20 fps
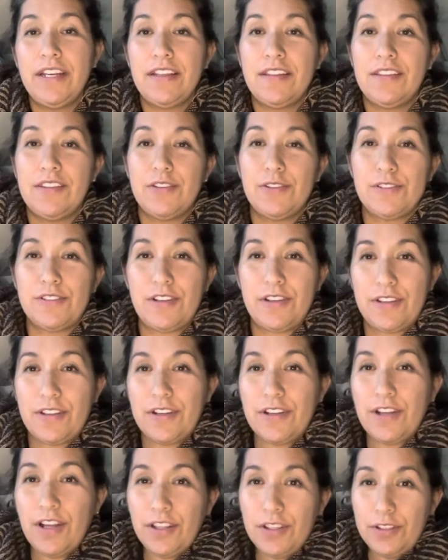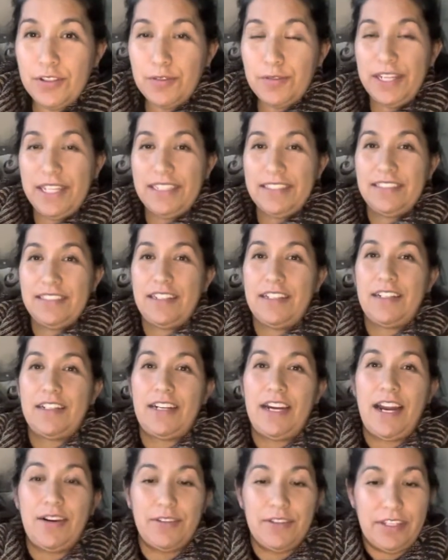and those are the colorways that are
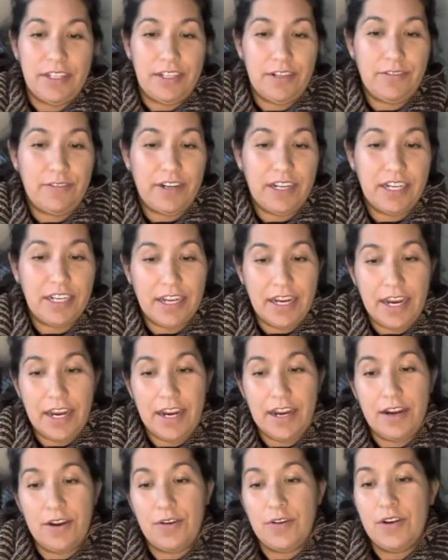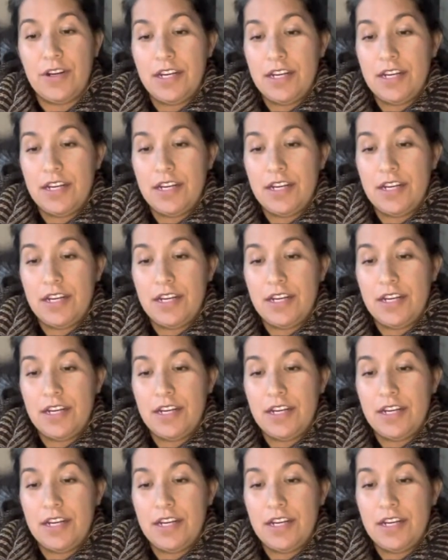out there right now.